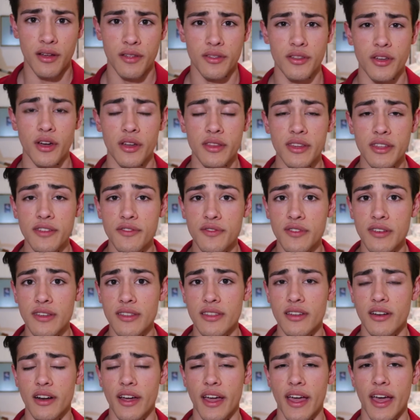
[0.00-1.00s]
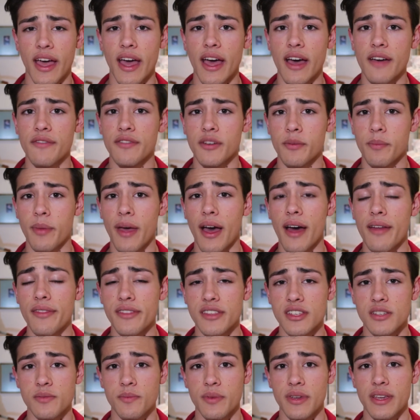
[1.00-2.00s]
The only fear that I have about
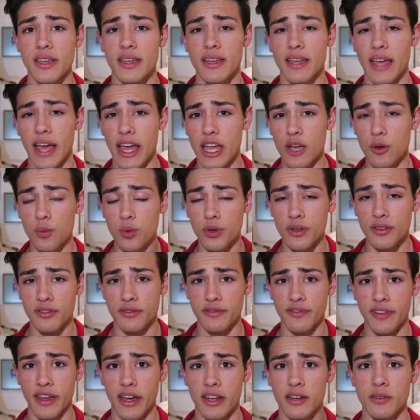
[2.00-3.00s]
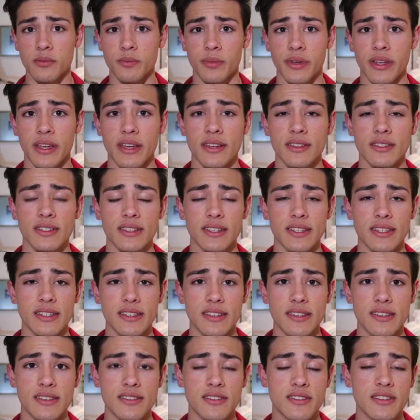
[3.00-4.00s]
this being a wooden fountain pen
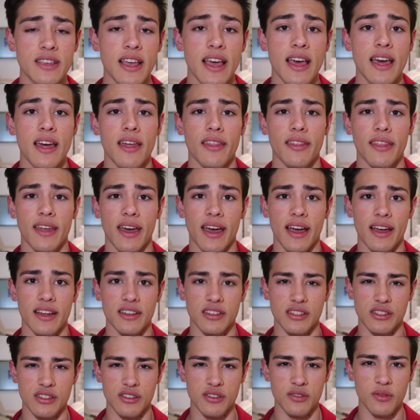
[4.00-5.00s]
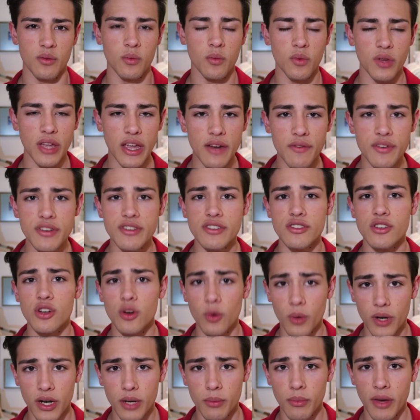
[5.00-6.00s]
is that every
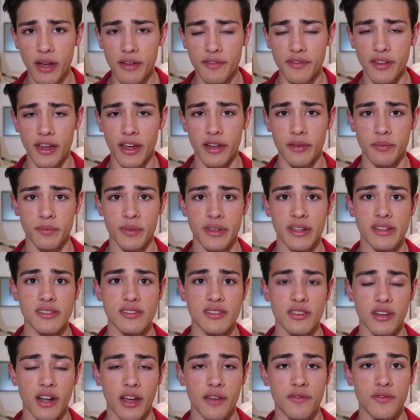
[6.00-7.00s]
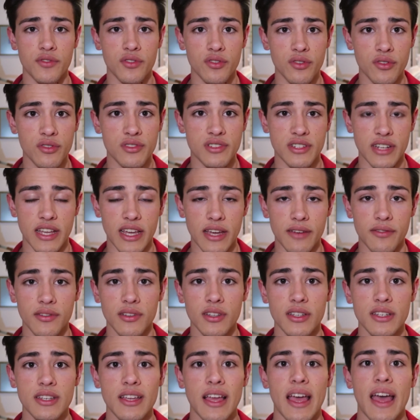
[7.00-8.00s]
single one of my fountain pens that I've used
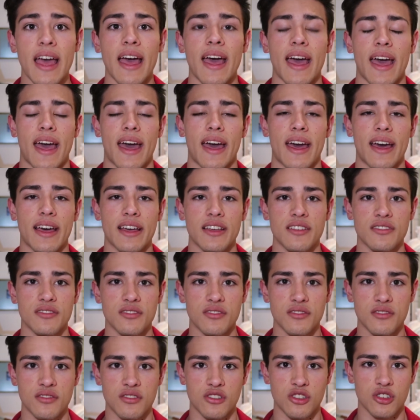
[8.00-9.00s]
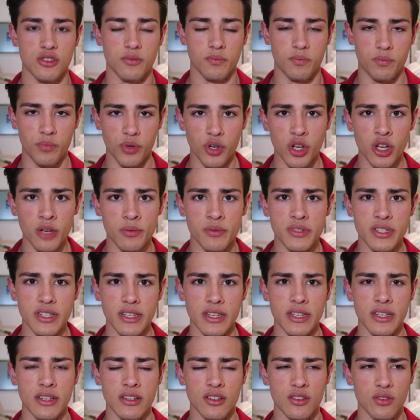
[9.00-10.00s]
heavily has burped
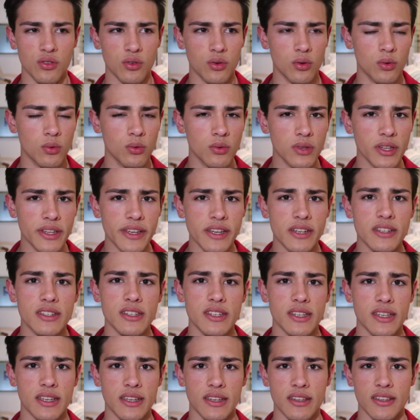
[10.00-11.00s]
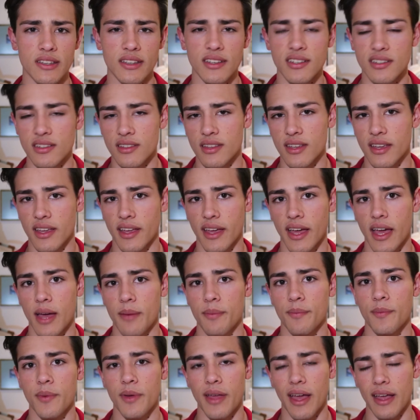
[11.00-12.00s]
ink or leaked ink into the
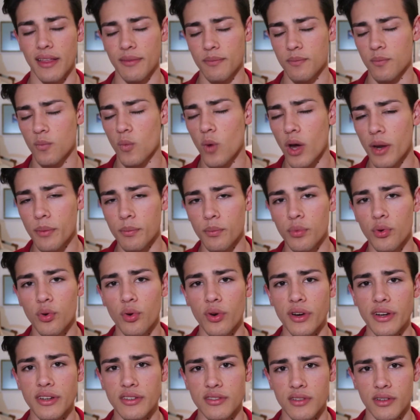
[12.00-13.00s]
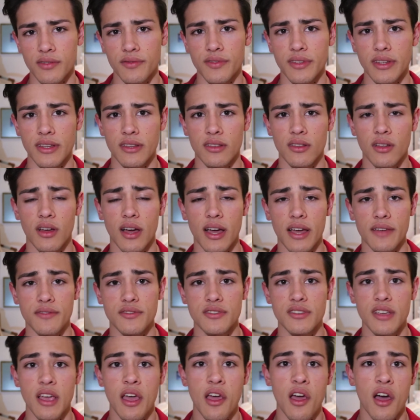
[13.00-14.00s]
cap at one point of their
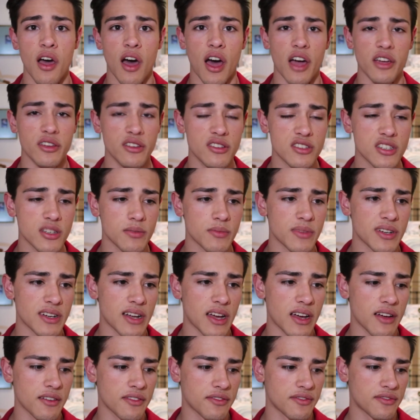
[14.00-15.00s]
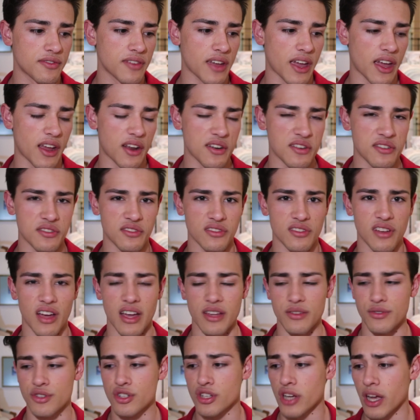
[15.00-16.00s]
lives. I use them enough and
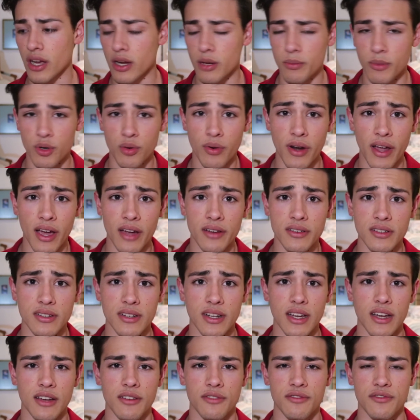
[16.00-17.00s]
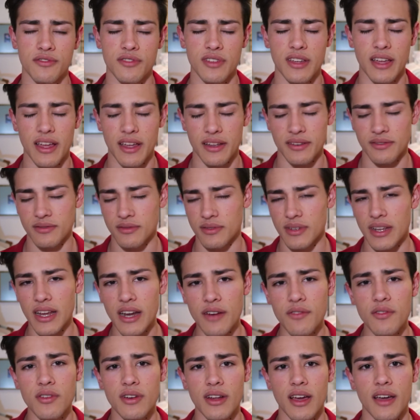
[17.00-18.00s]
I chuck them around enough and
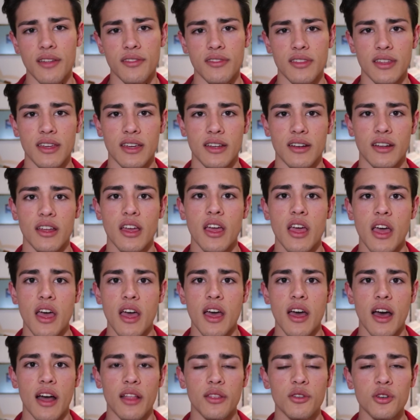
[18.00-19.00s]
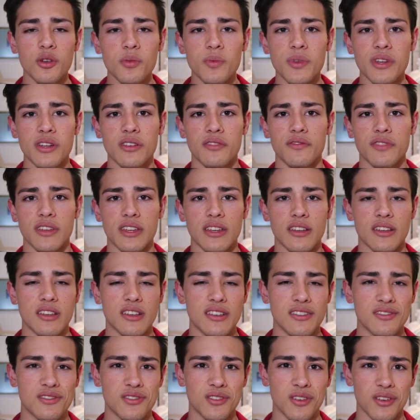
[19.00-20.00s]
every now and then a little bit of ink
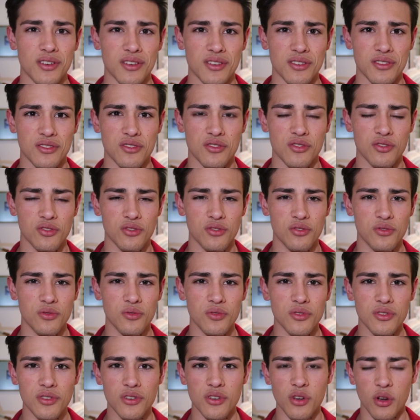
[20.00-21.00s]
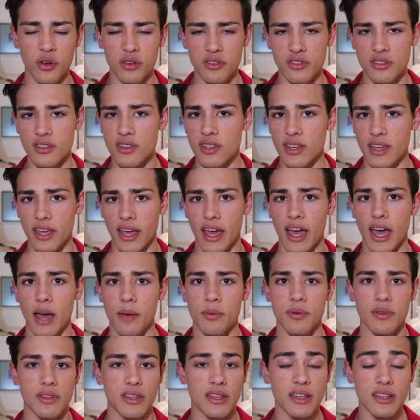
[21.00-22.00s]
is going to go into the
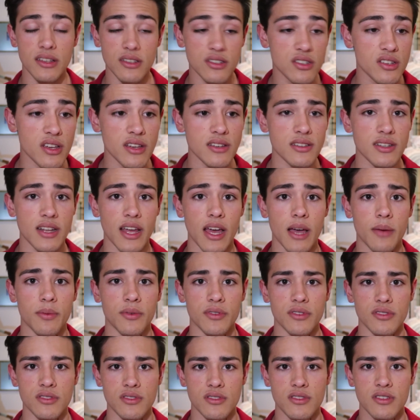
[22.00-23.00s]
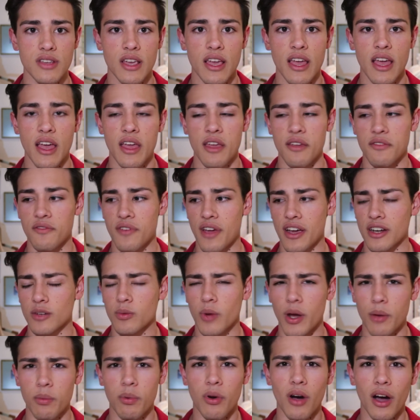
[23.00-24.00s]
cap. It just happens. In fact,
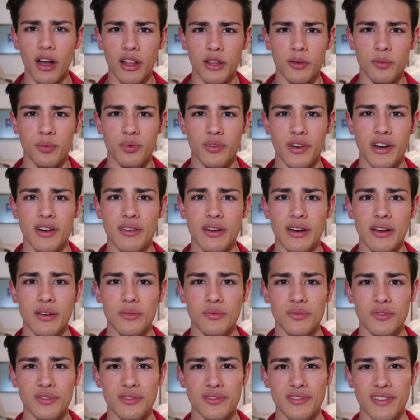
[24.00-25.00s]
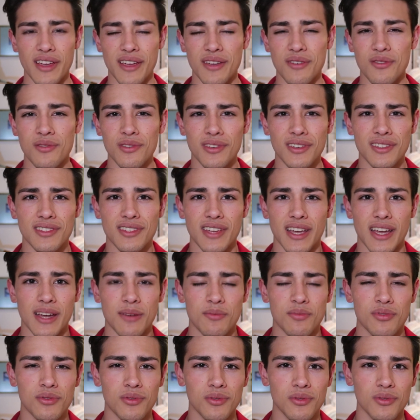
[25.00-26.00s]
my Pilot Prera was a good
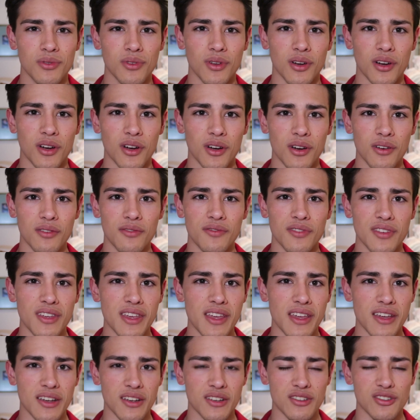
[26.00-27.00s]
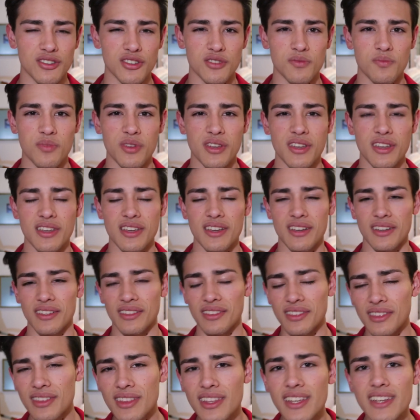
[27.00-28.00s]
example of ink just
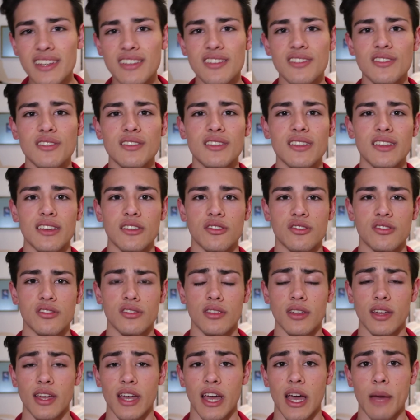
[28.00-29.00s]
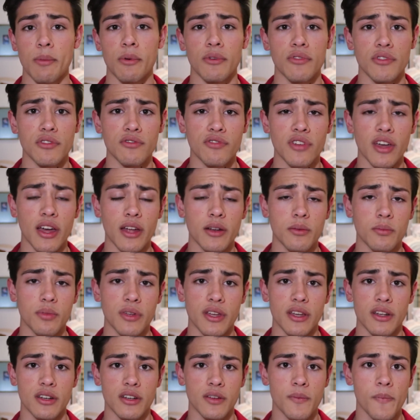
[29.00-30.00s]
being littered into the cap of the fountain
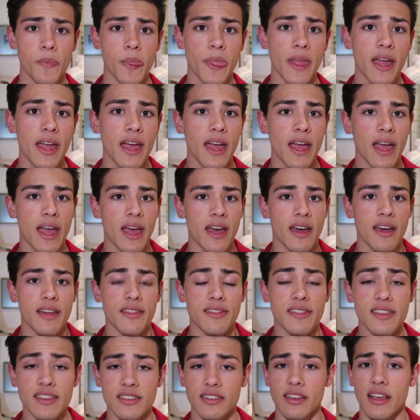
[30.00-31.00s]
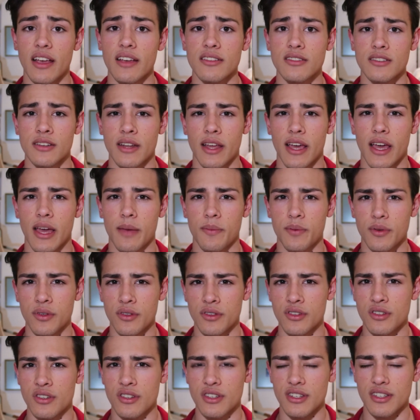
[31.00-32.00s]
pen this hasn't
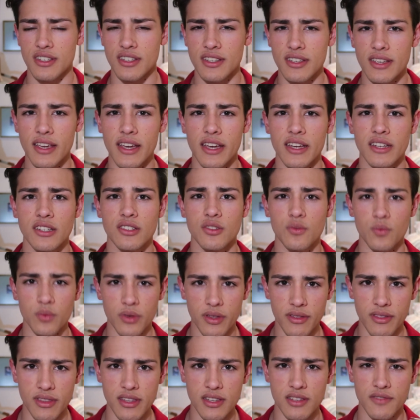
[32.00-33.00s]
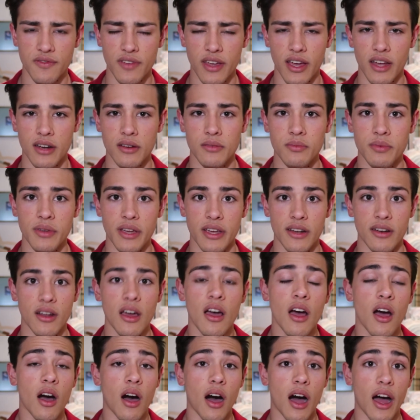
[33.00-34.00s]
happened yet with this fountain pen.
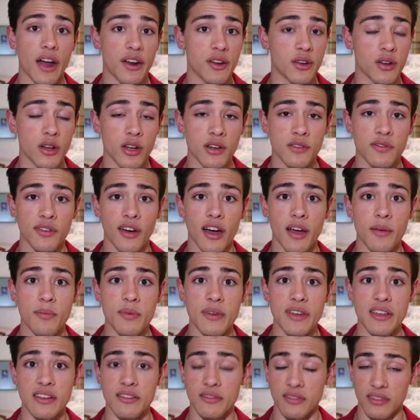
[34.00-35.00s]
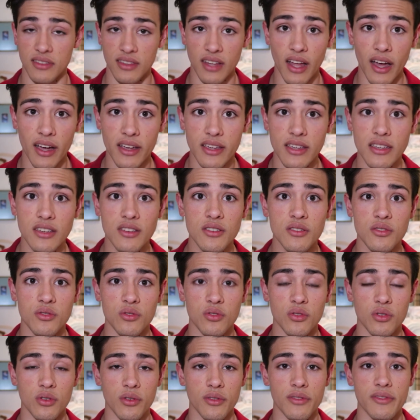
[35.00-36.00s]
I don't know if I've been lucky
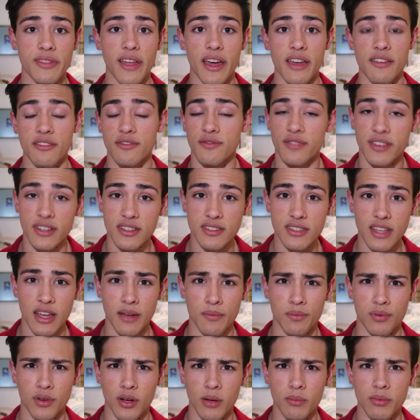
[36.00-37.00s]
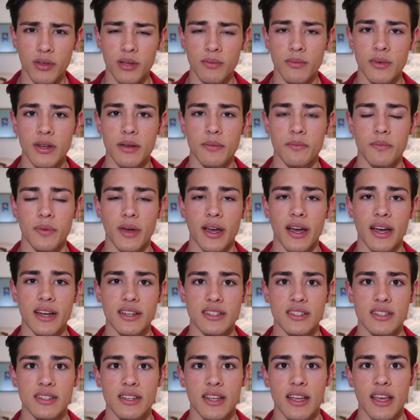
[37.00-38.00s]
or they fixed that problem,
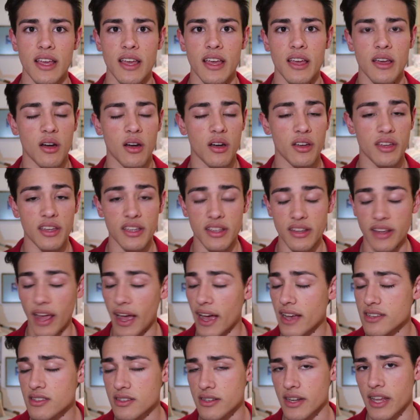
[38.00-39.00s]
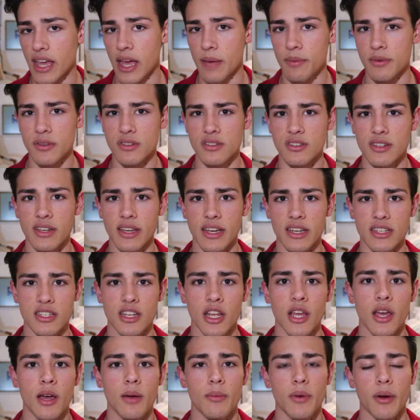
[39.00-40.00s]
but it hasn't happened yet.